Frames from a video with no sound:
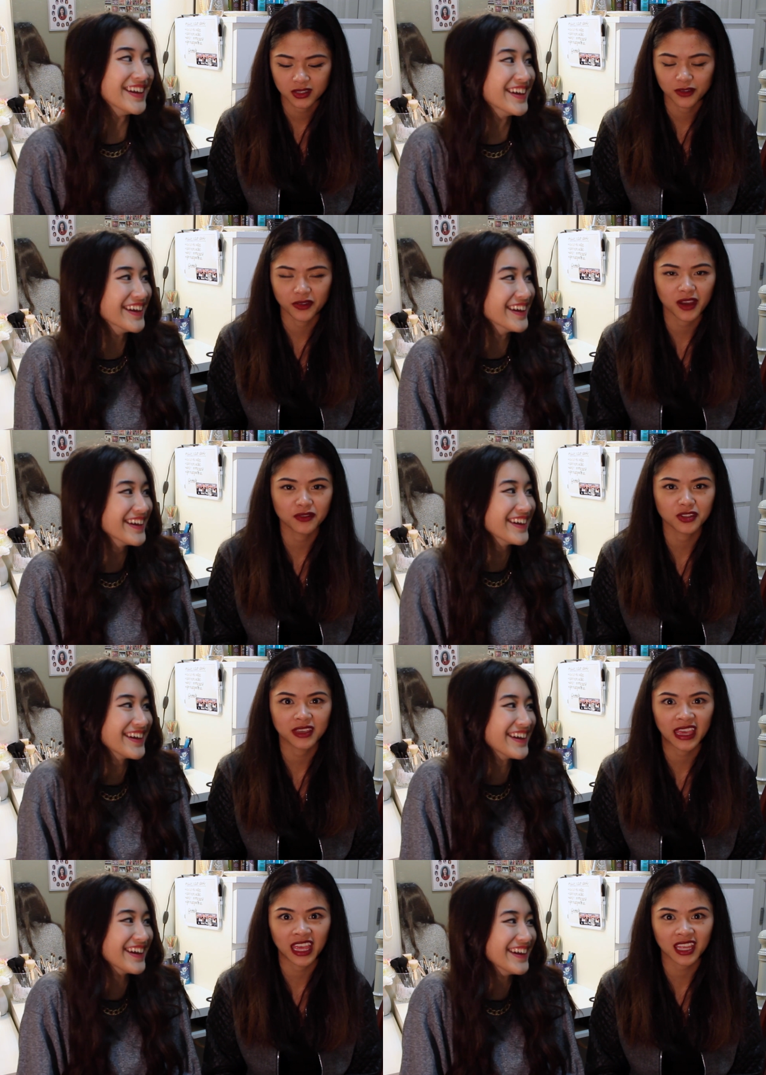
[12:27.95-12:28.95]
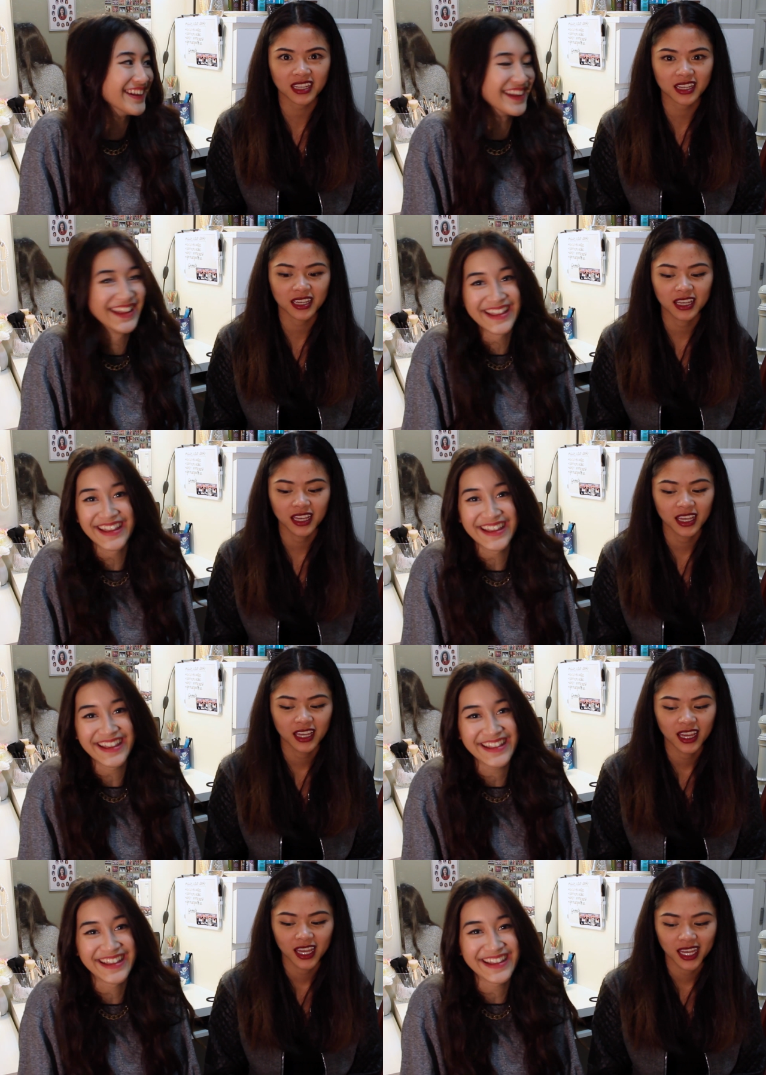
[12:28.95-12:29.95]
Speaker 1: survival kit.
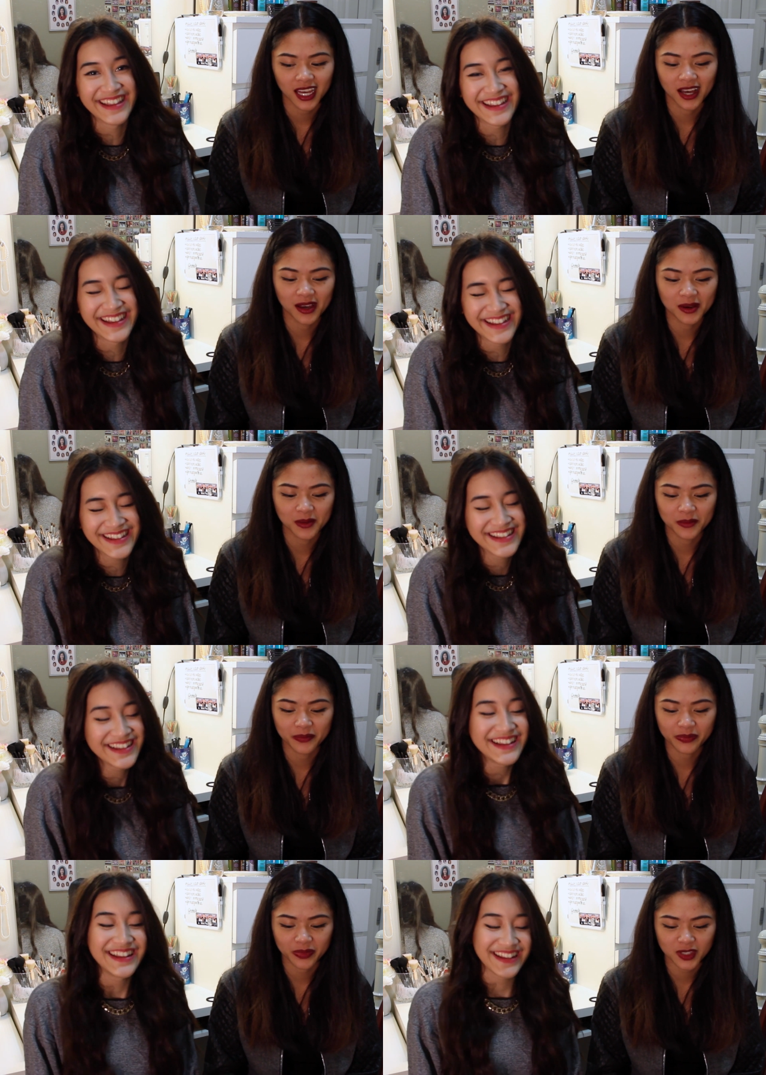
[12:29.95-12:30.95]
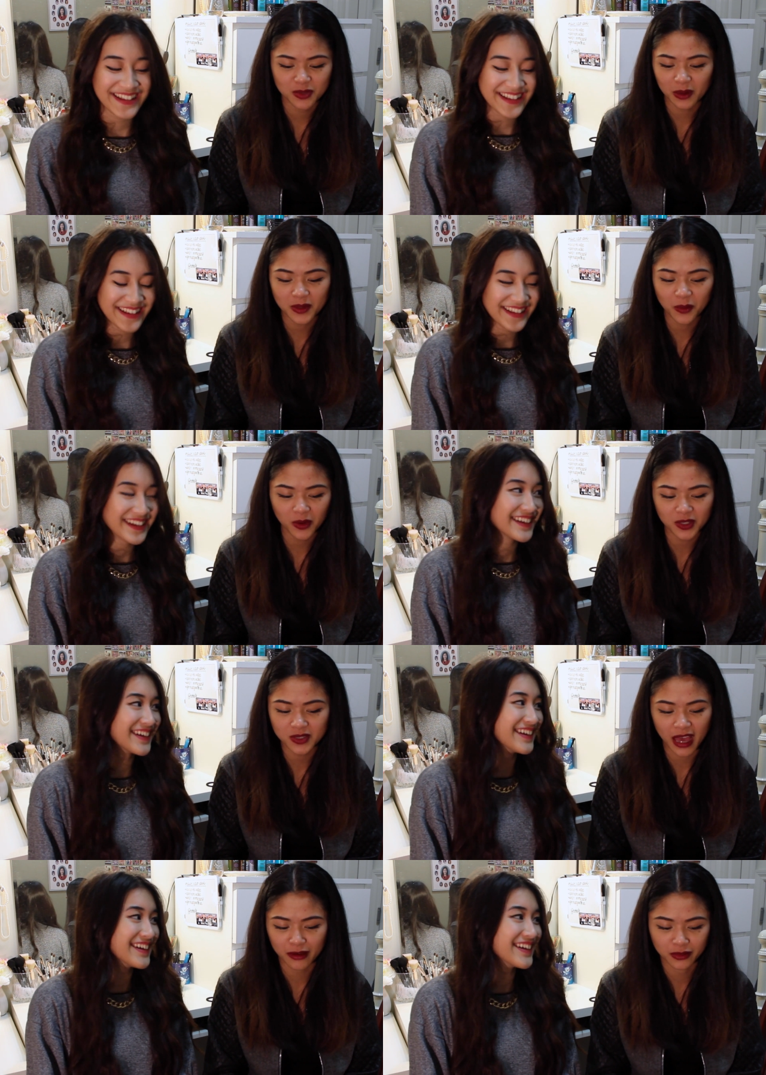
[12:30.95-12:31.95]
Um, she probably won't
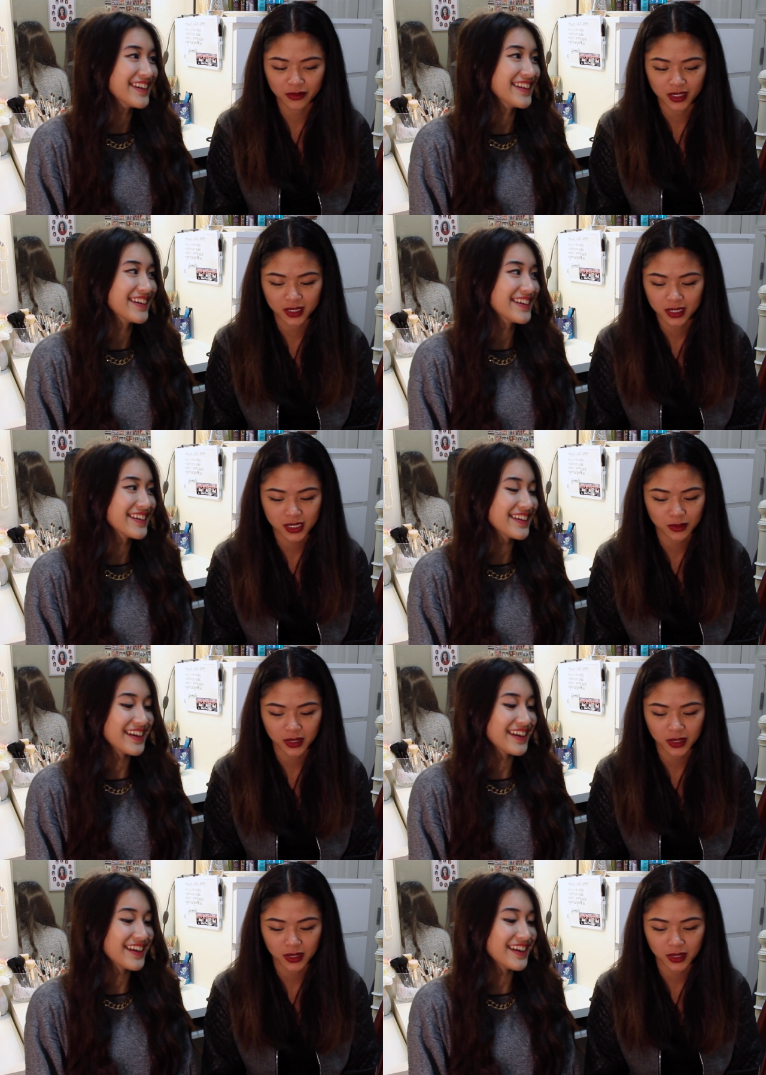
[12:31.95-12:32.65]
use half of this